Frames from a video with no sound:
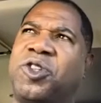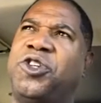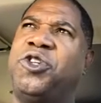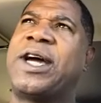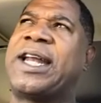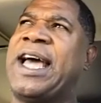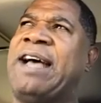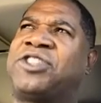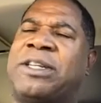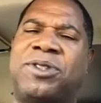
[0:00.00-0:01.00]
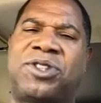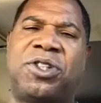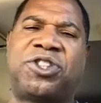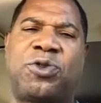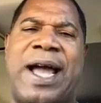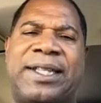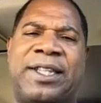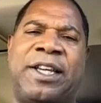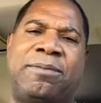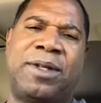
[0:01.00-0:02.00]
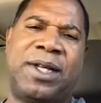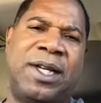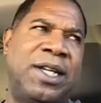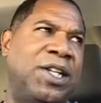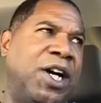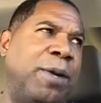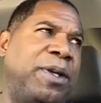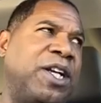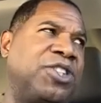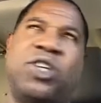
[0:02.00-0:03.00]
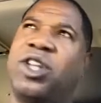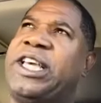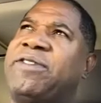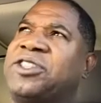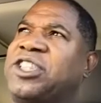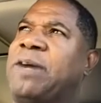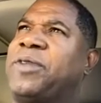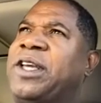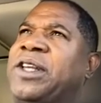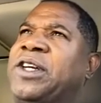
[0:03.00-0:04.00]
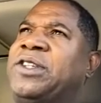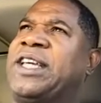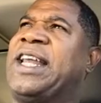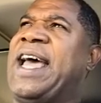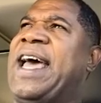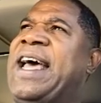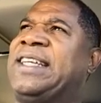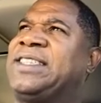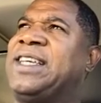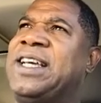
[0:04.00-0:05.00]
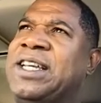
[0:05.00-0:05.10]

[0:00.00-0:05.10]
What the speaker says: So you got to have something to attract them because they're leaving something that has,